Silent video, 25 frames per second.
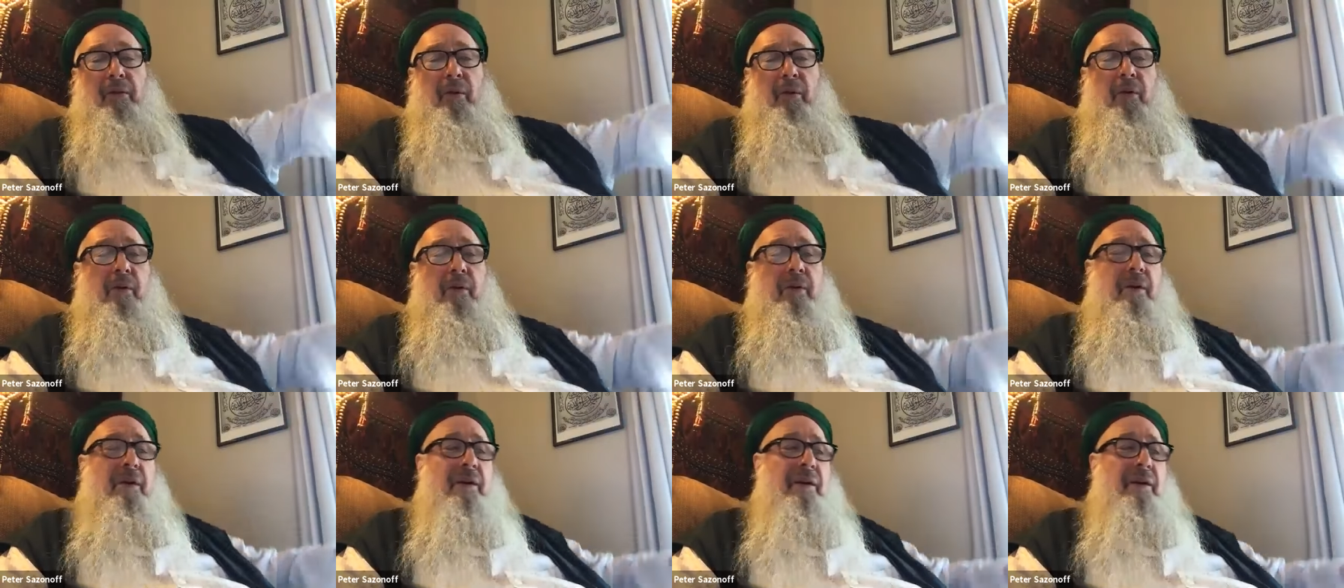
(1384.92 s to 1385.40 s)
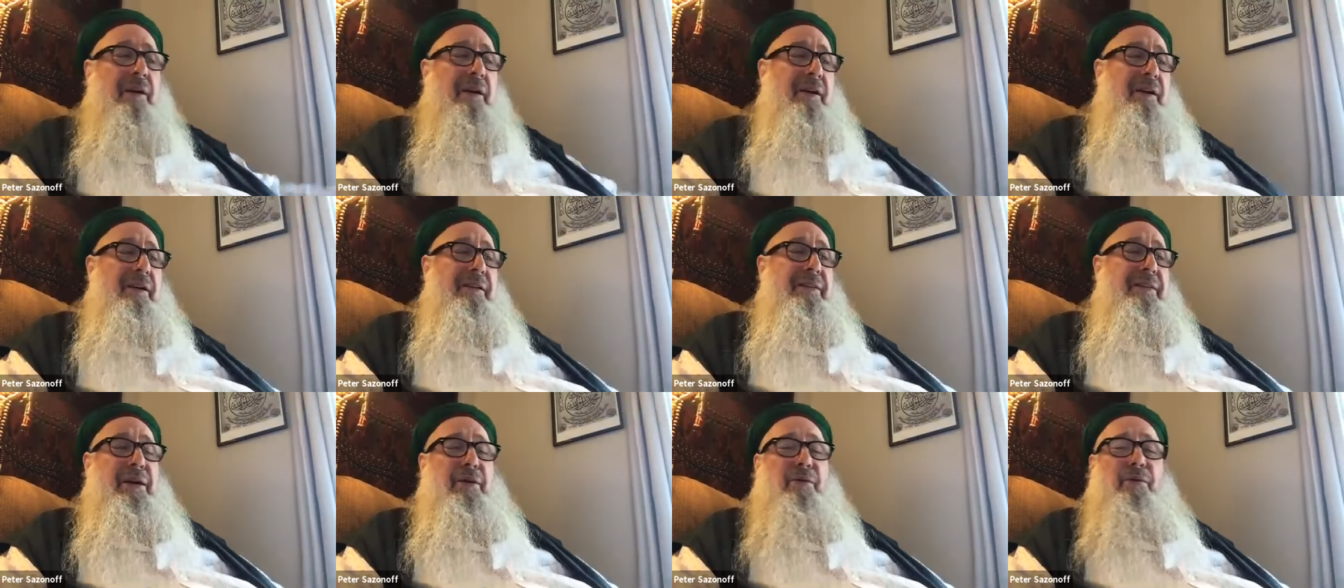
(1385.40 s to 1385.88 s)
to,
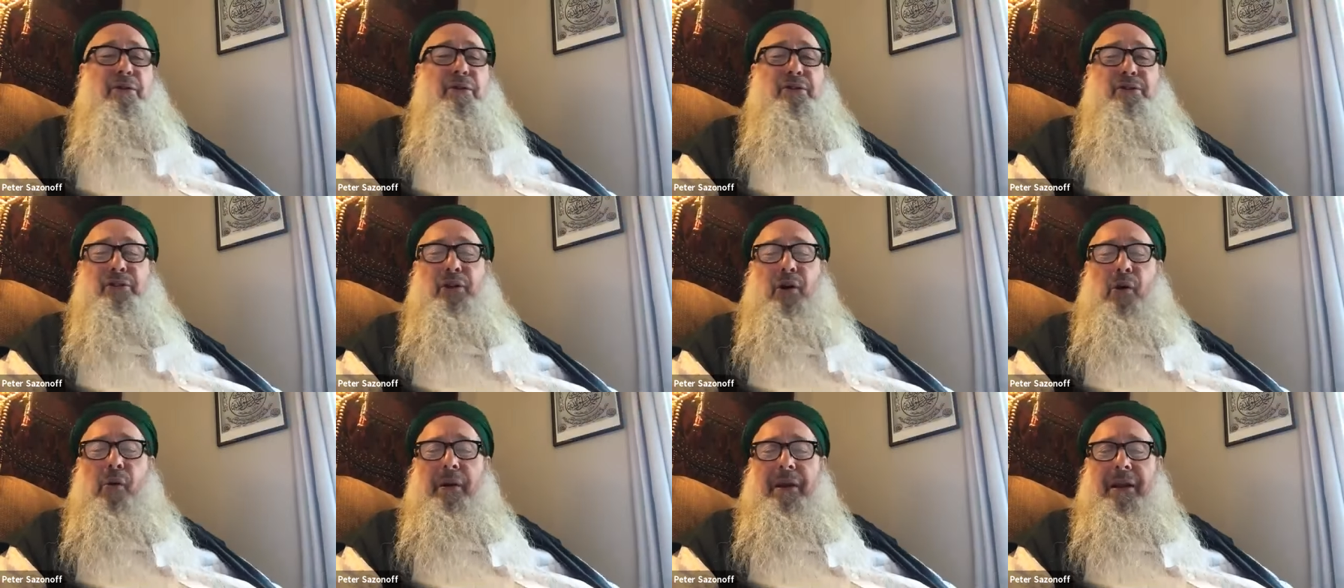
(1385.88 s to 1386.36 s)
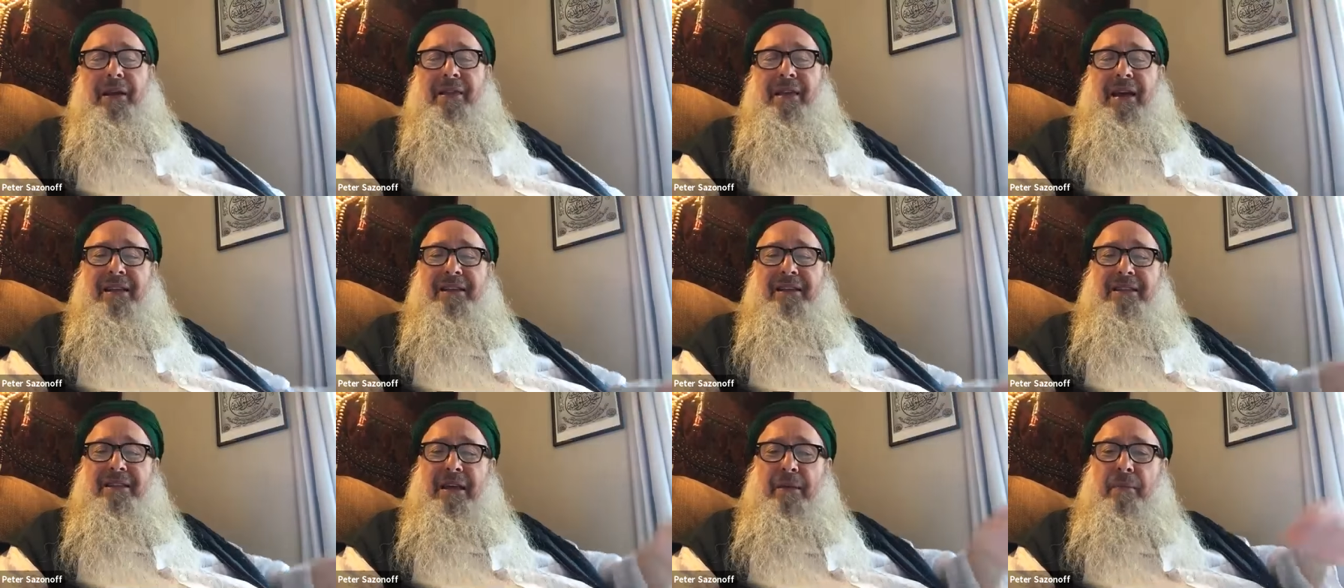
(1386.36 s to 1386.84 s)
there was no one in
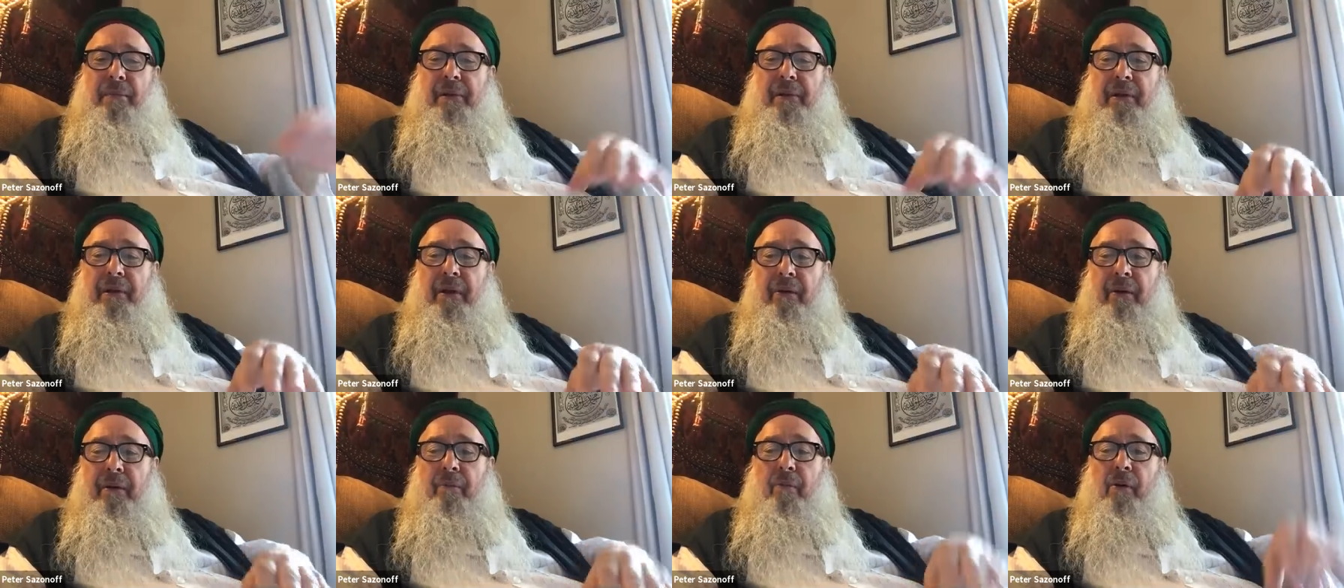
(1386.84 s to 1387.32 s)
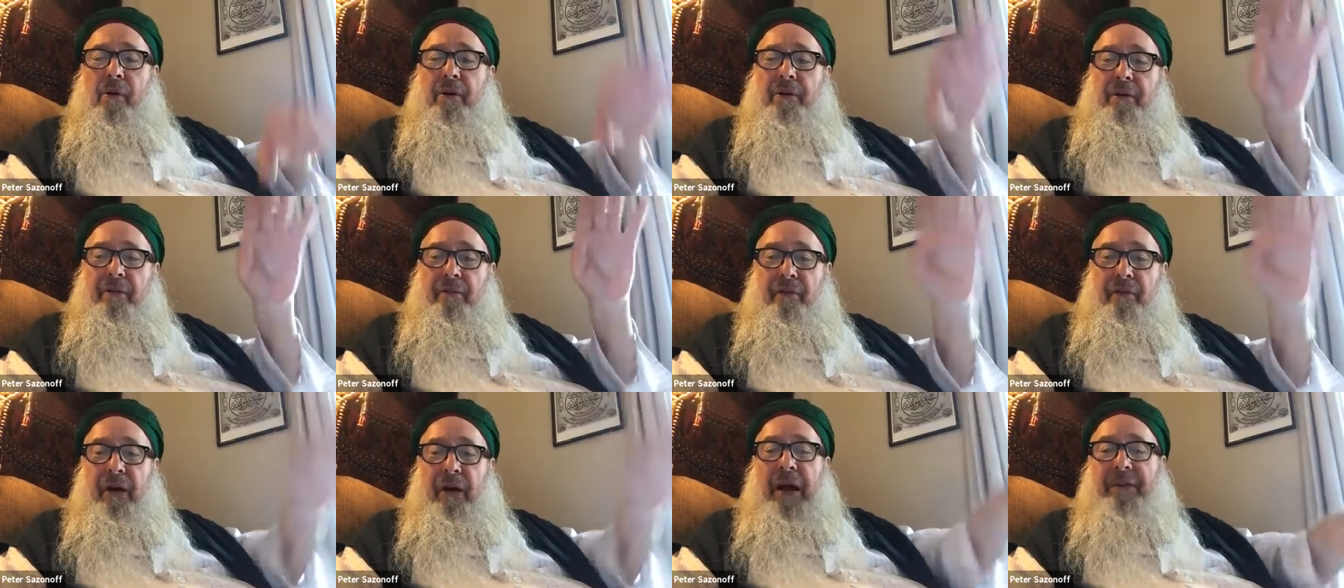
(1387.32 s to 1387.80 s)
that cemetery more
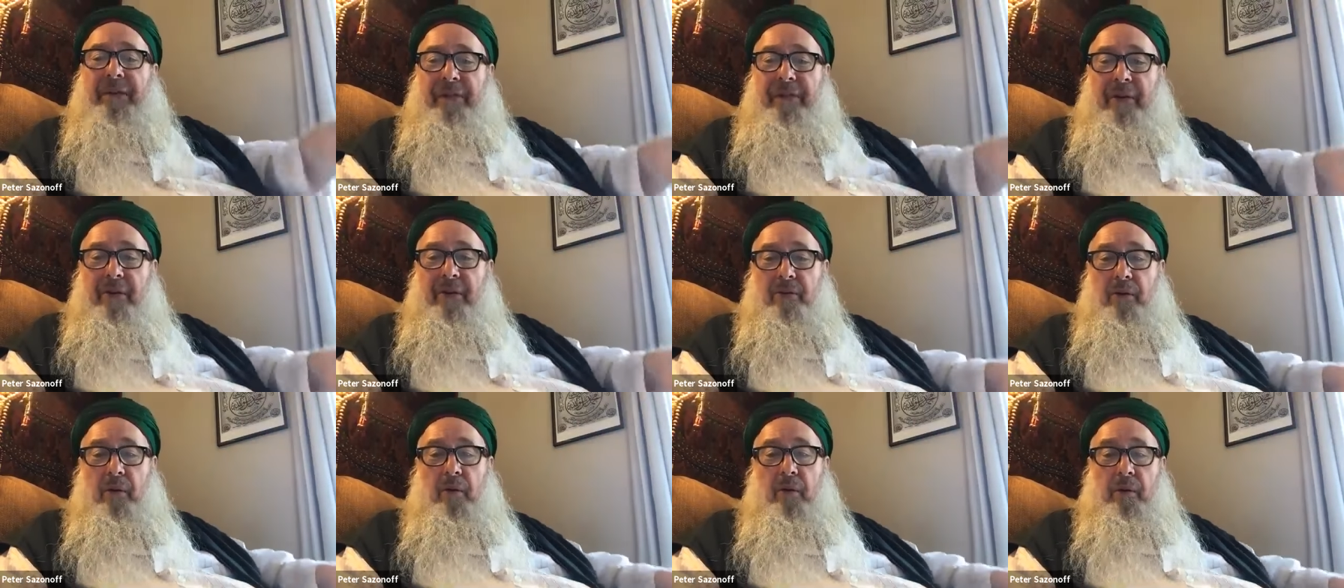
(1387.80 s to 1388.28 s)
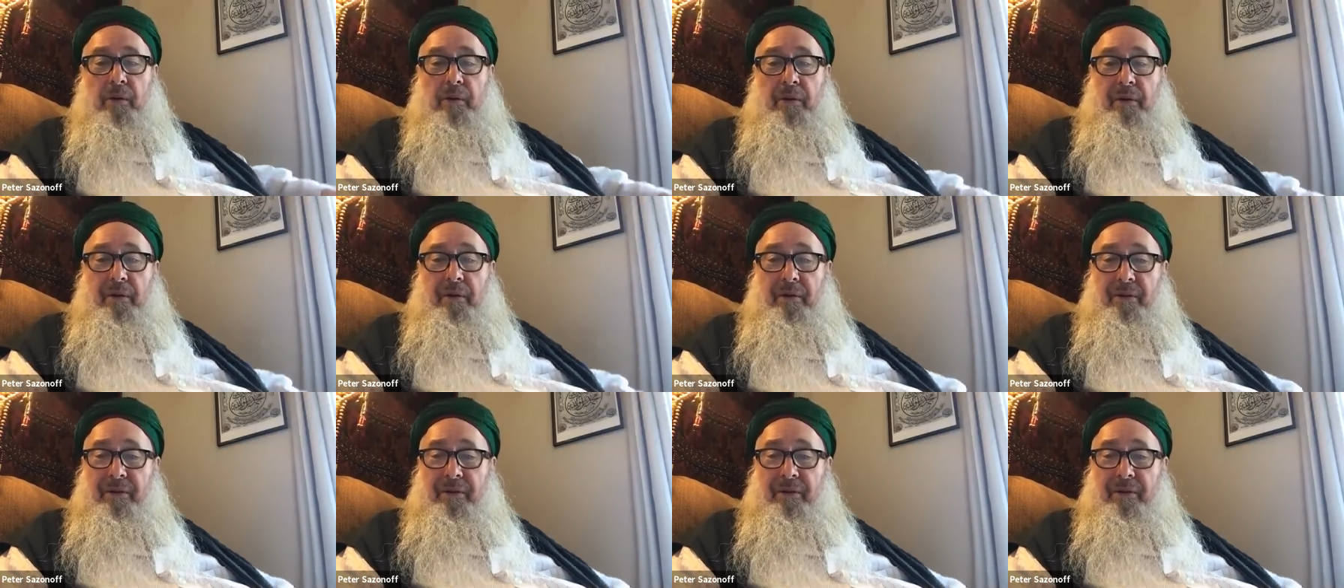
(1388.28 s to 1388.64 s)
than five years old.